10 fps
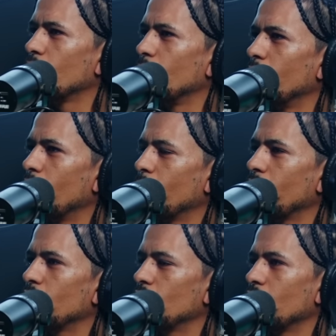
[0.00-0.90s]
them, but I'm
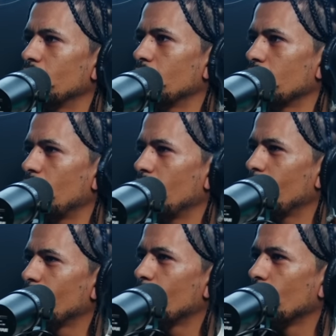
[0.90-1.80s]
like, you know, I took care
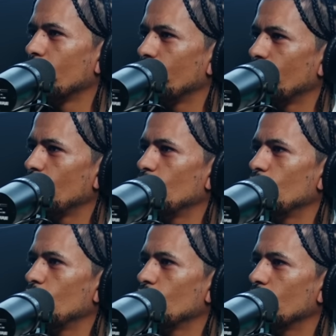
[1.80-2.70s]
of them, I brought them
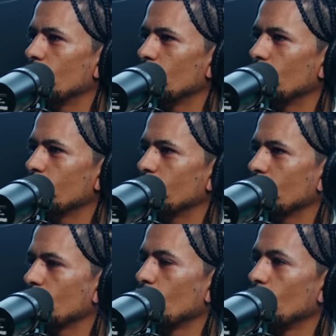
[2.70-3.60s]
food, and you know what I'm
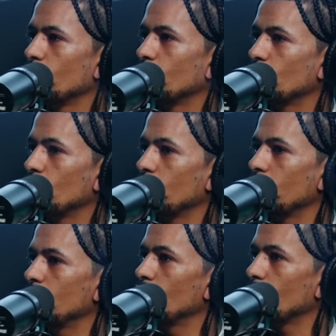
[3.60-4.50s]
saying? Slowly but
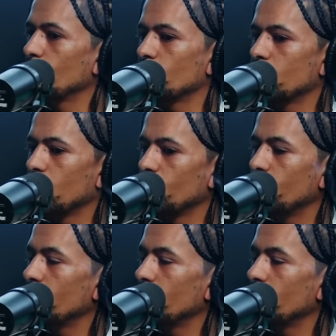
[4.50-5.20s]
surely, you know, we were selling